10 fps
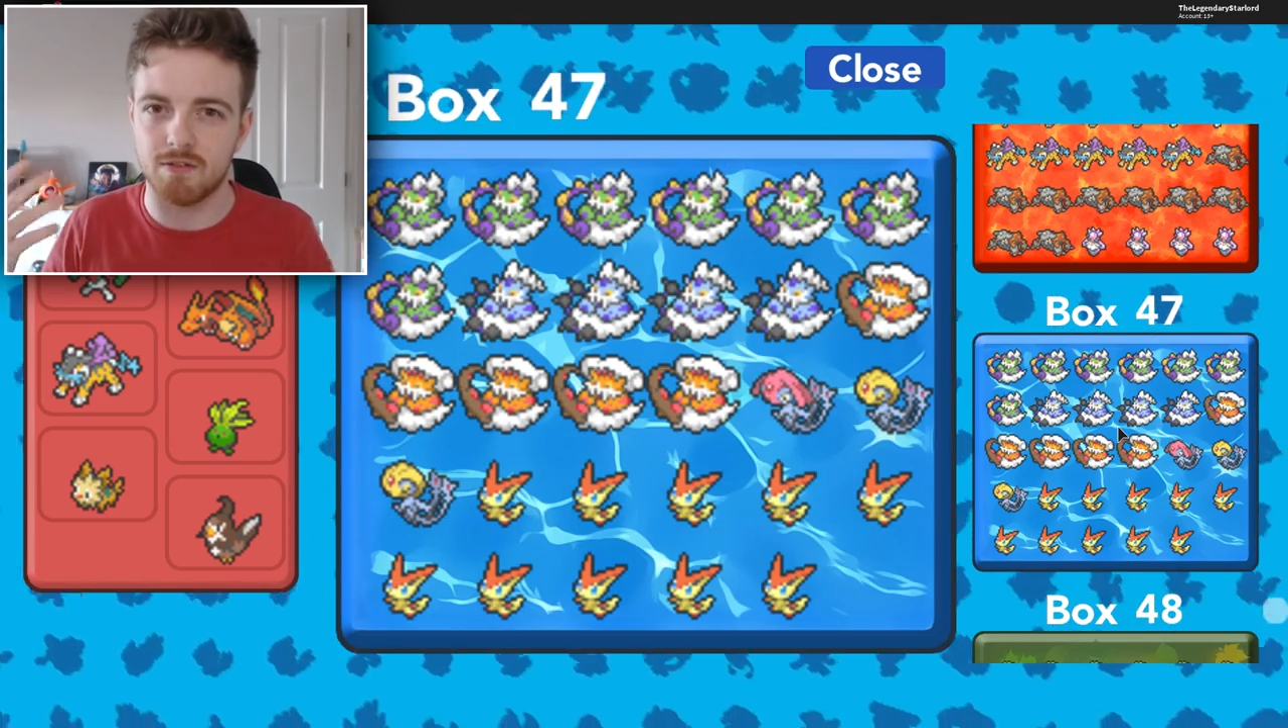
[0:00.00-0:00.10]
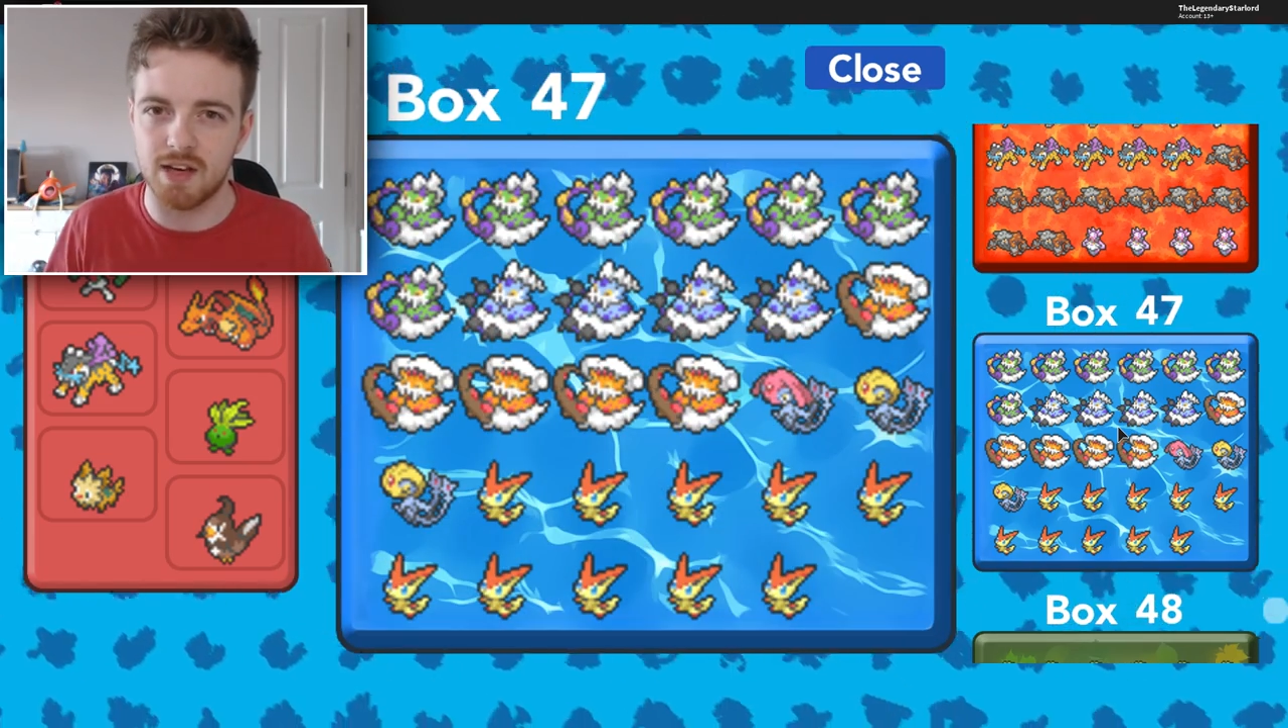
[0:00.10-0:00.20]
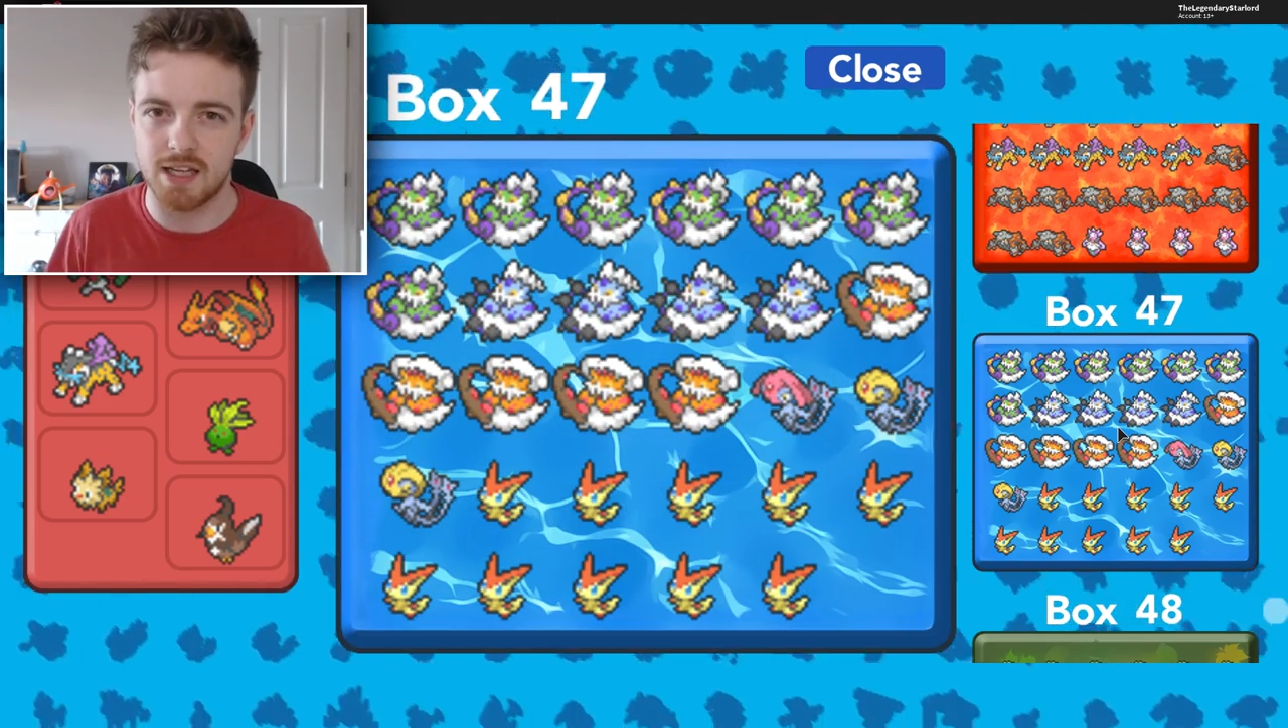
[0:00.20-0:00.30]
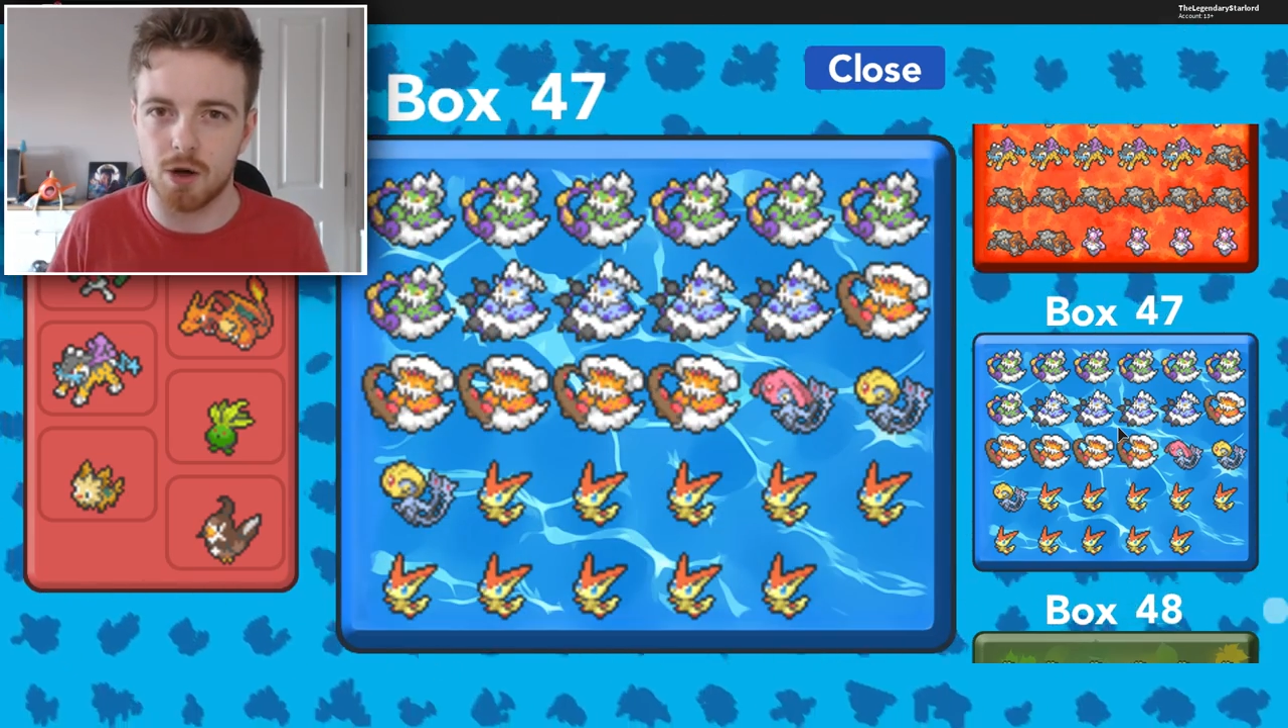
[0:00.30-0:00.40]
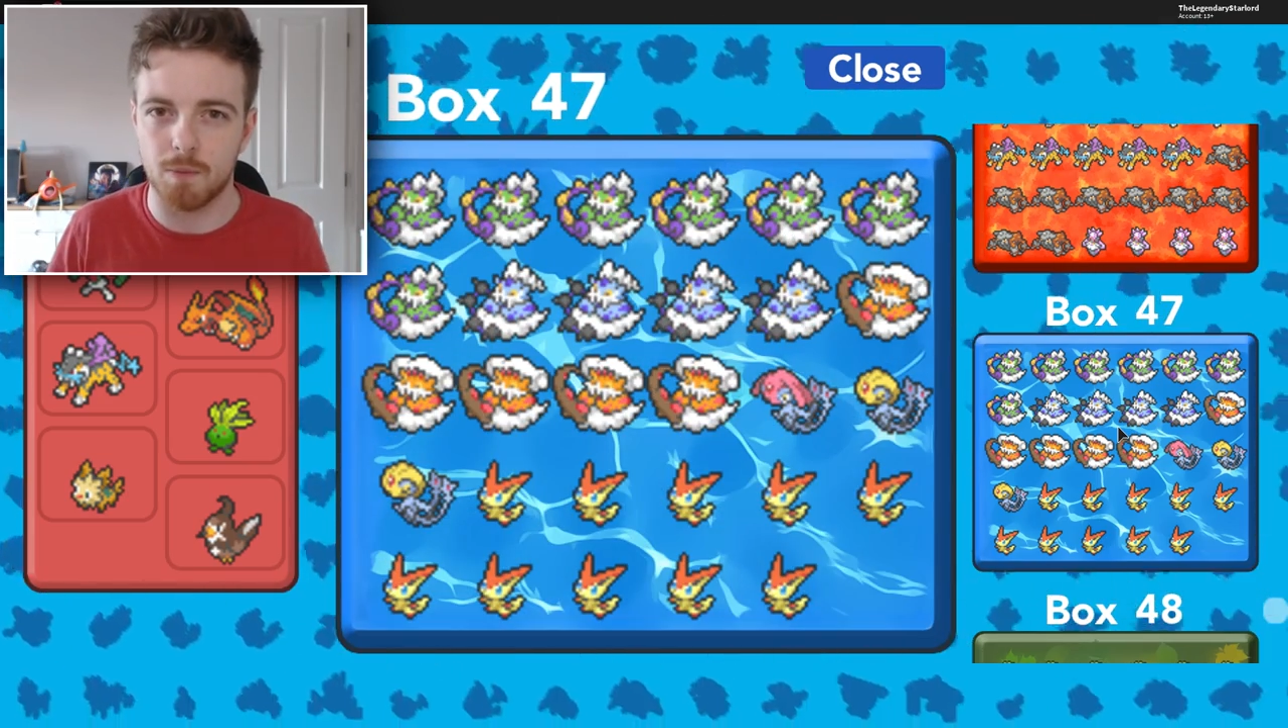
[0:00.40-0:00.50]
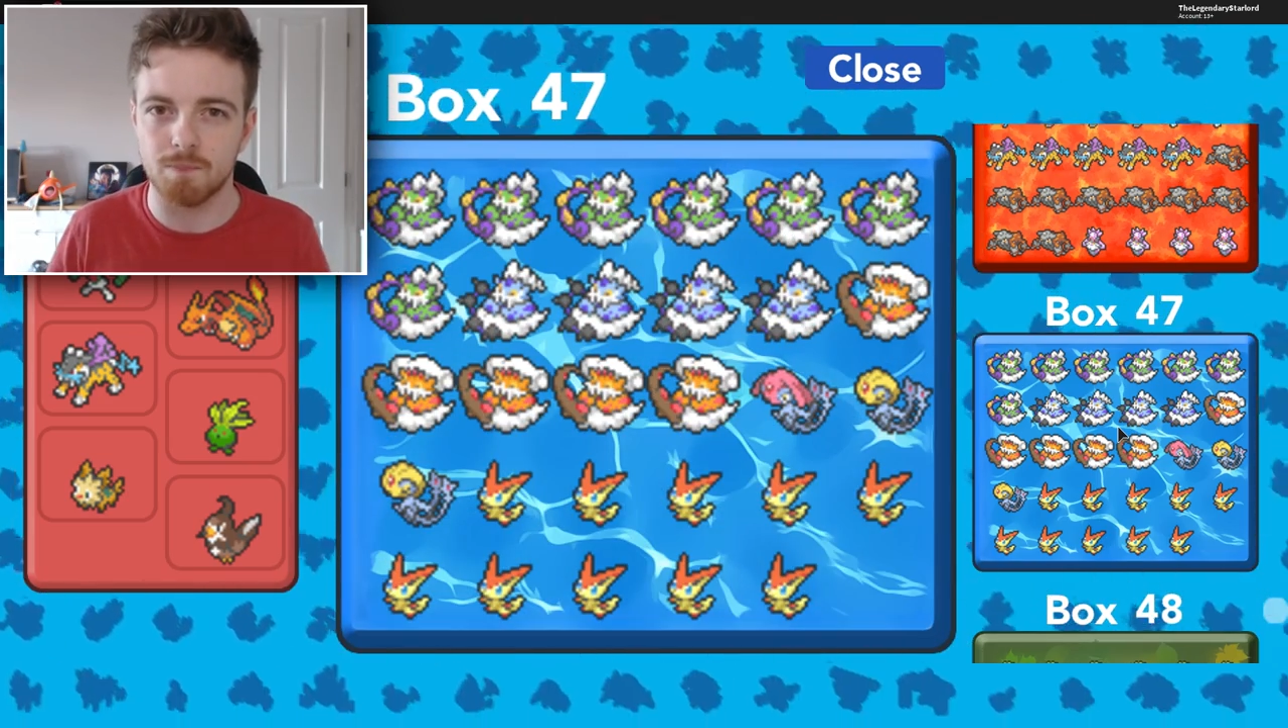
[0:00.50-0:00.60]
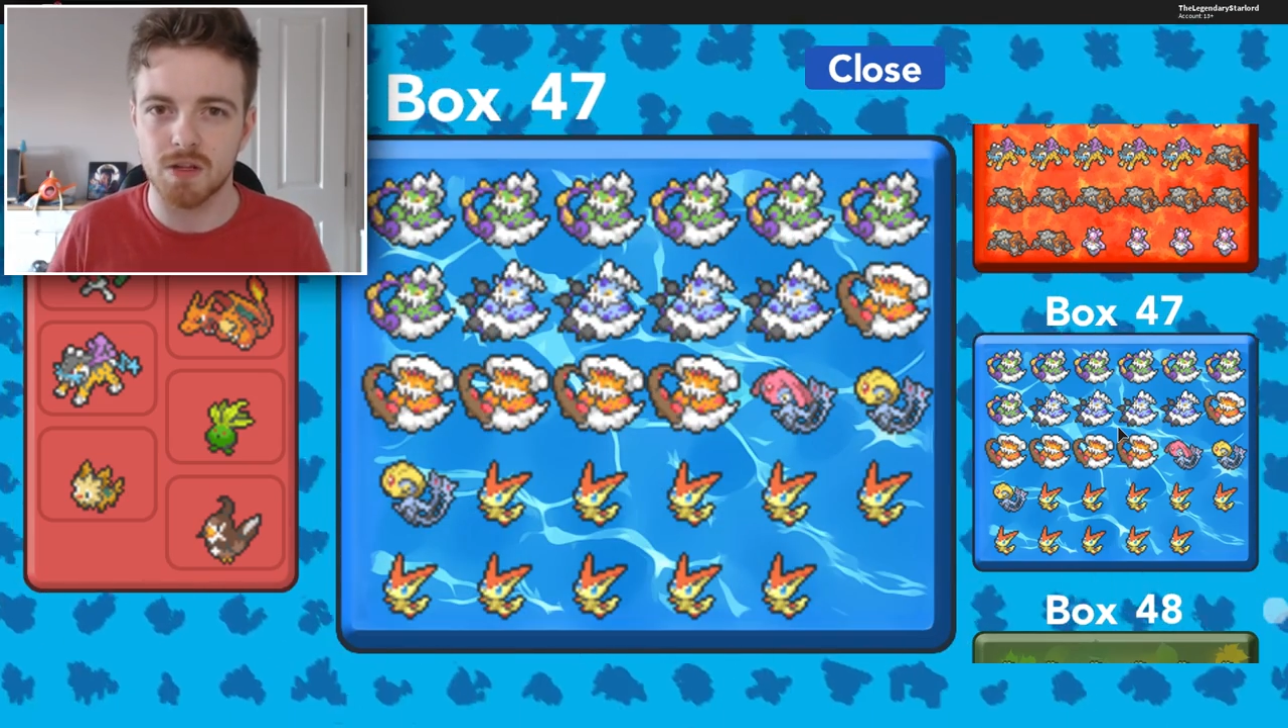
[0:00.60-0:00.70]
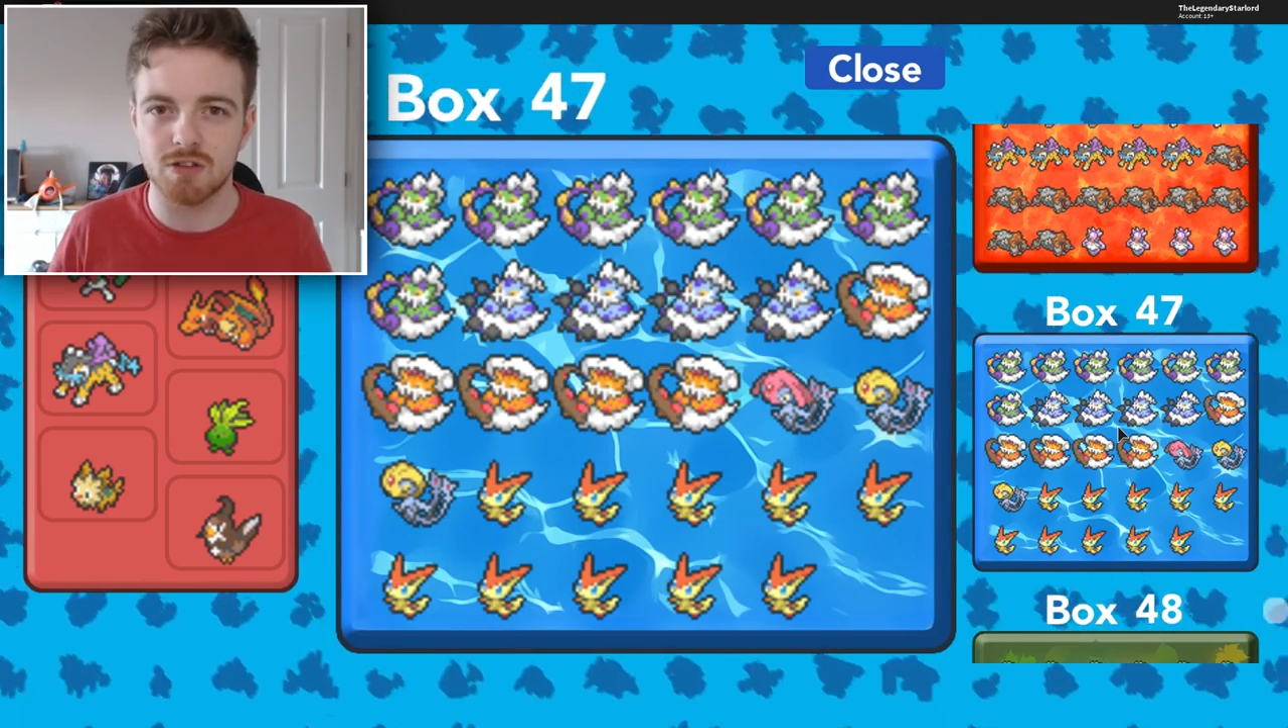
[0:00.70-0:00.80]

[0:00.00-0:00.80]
video.